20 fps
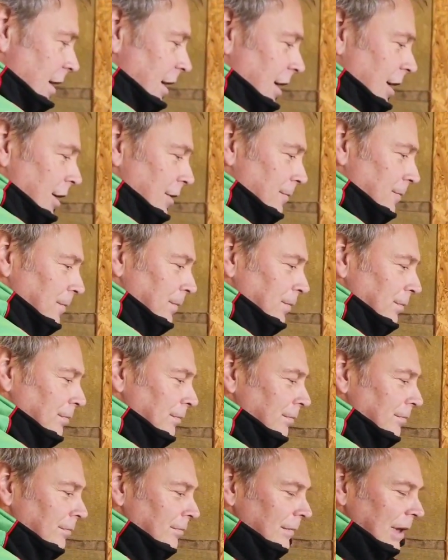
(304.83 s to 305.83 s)

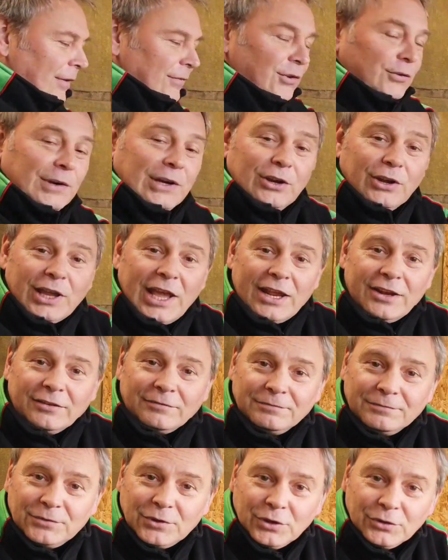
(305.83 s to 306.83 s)
having to redo
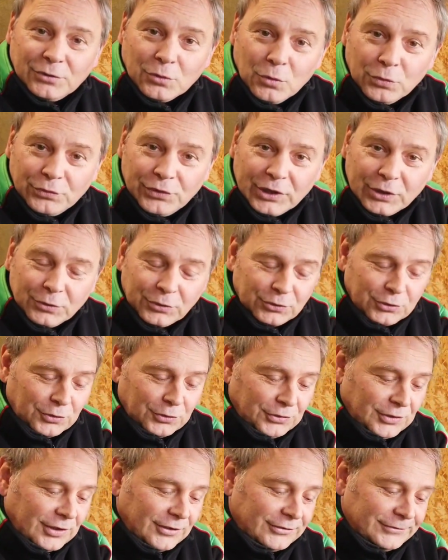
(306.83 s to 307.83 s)
again. So it's all single
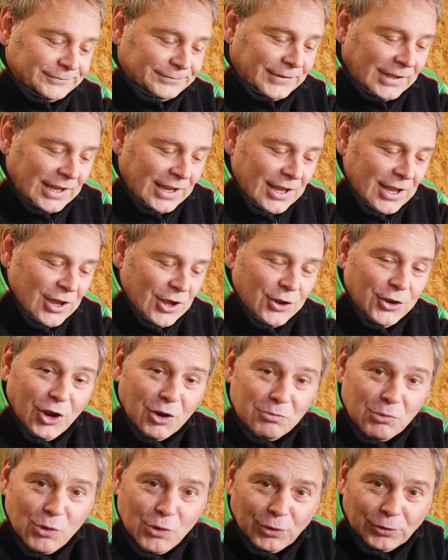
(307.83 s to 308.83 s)
shot stuff.
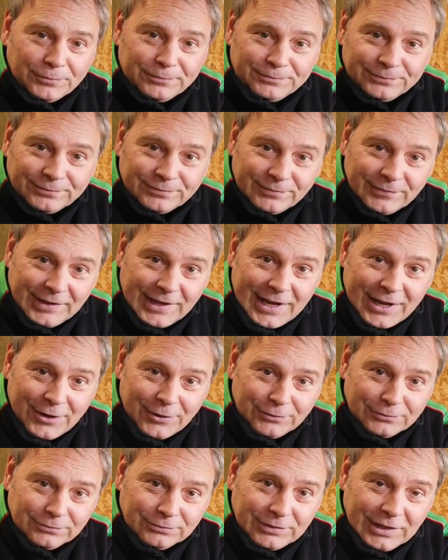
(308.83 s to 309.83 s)
No more.
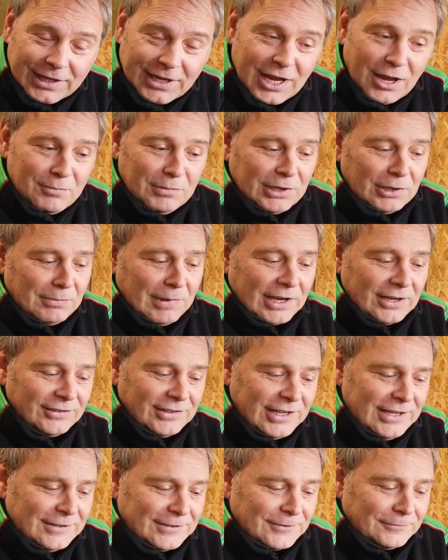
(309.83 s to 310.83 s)
Now they come little
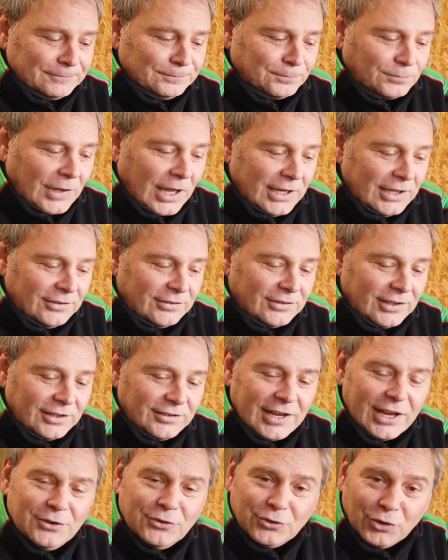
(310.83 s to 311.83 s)
magazines. Now this is
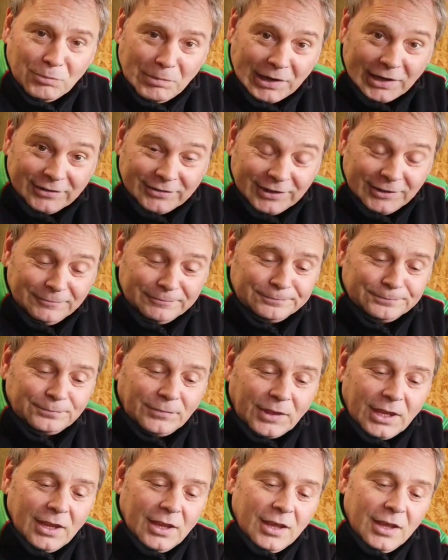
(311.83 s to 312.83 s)
a 10-shot magazine,
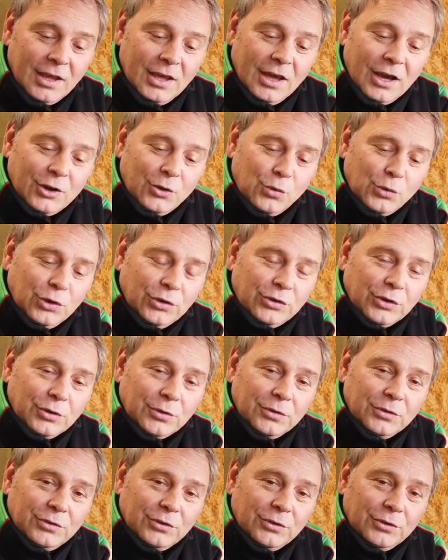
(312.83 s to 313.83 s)
and all you do
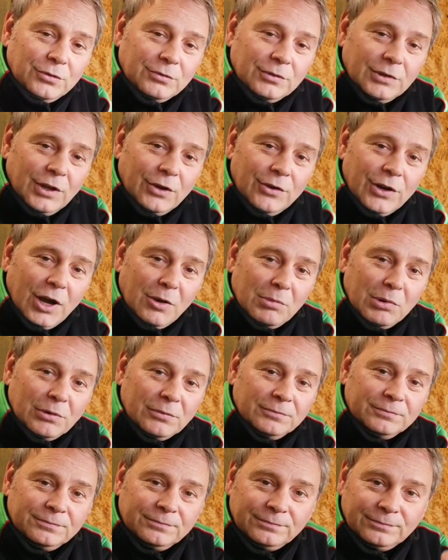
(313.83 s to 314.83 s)
is you load up
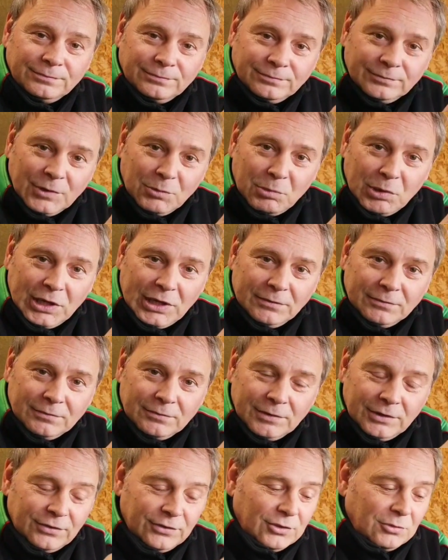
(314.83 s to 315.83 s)
the pellet.
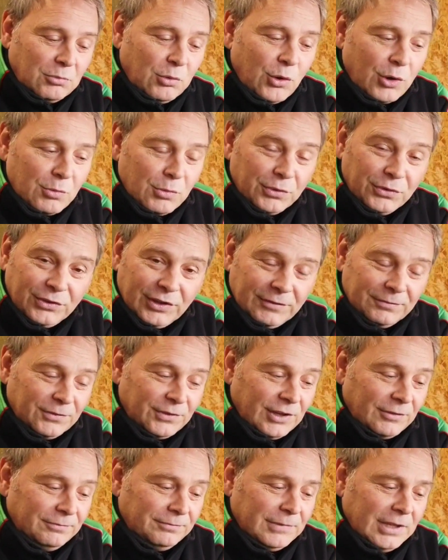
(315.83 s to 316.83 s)
This is a
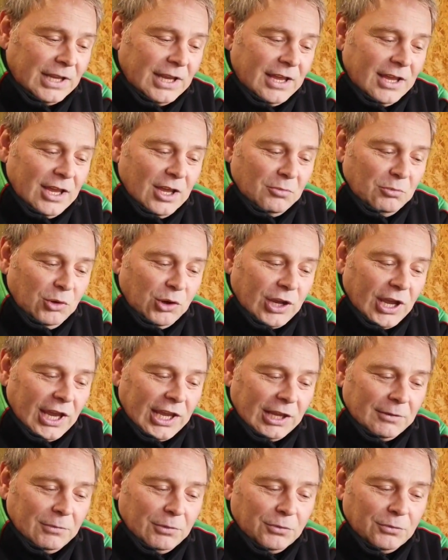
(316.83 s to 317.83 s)
.177, but you
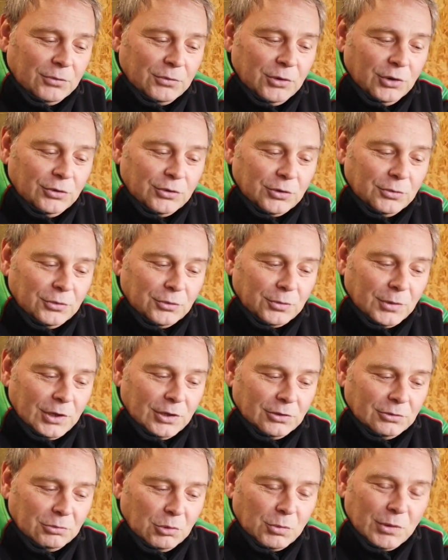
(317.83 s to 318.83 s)
can get them in 2.2 as
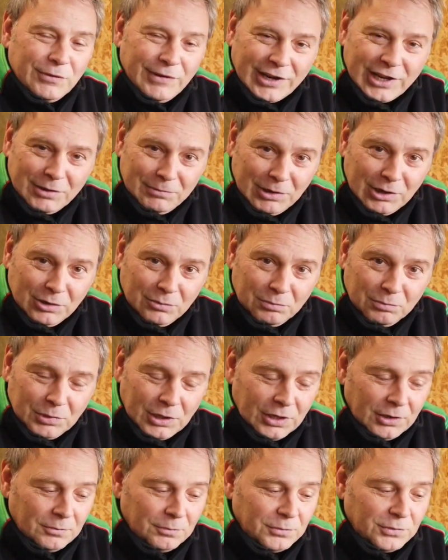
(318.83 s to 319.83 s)
well, but we recommend
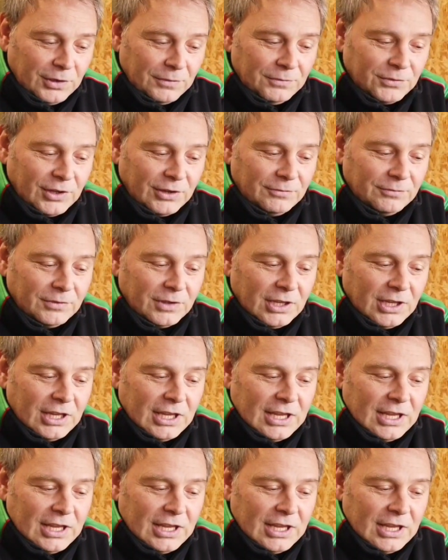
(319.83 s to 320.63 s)
7.7